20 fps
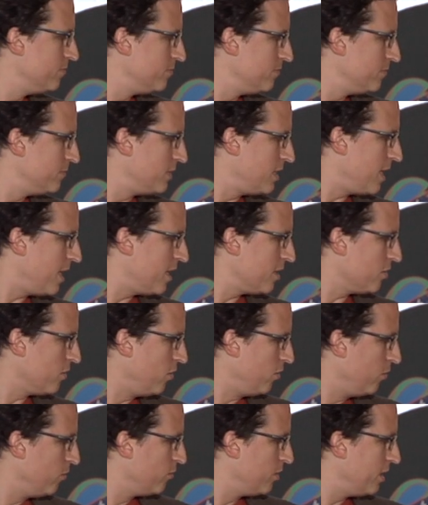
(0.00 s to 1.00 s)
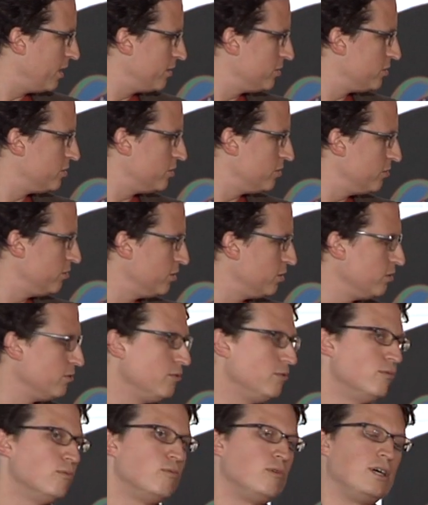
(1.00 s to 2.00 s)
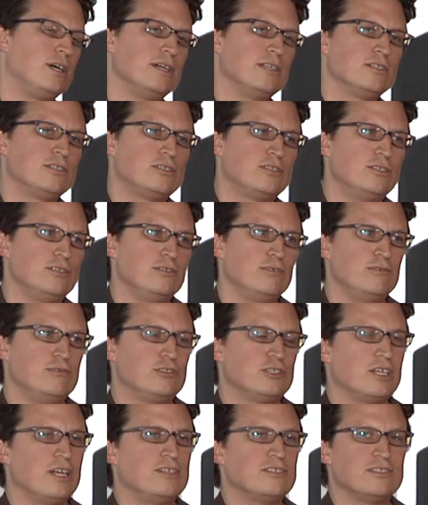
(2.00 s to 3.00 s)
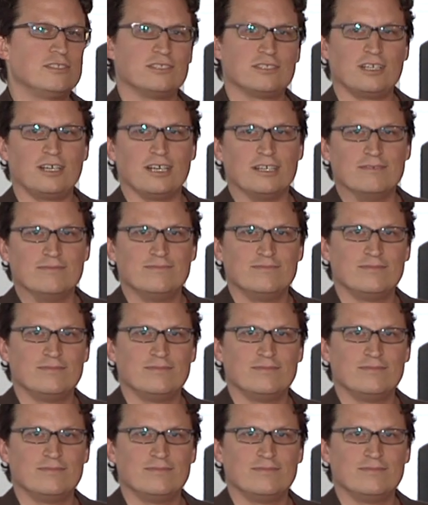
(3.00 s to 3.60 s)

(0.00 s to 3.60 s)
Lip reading: not always do you want to change the design.